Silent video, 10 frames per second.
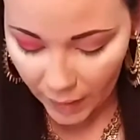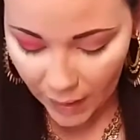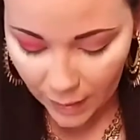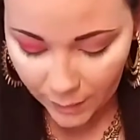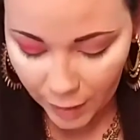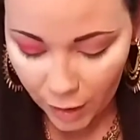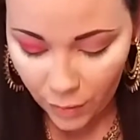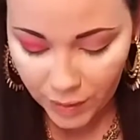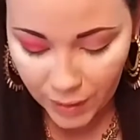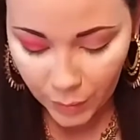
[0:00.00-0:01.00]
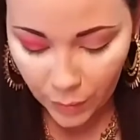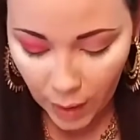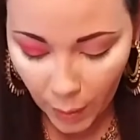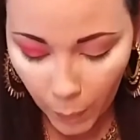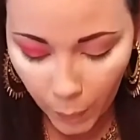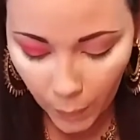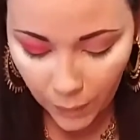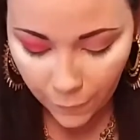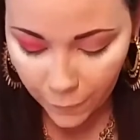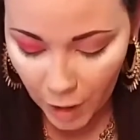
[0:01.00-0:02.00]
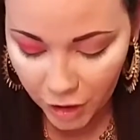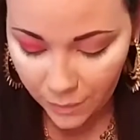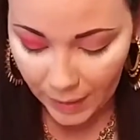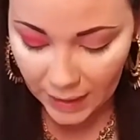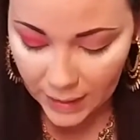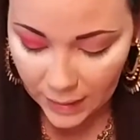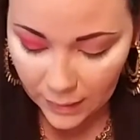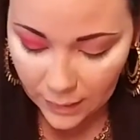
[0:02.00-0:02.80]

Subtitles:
And I'm going to go into Fresh Meat.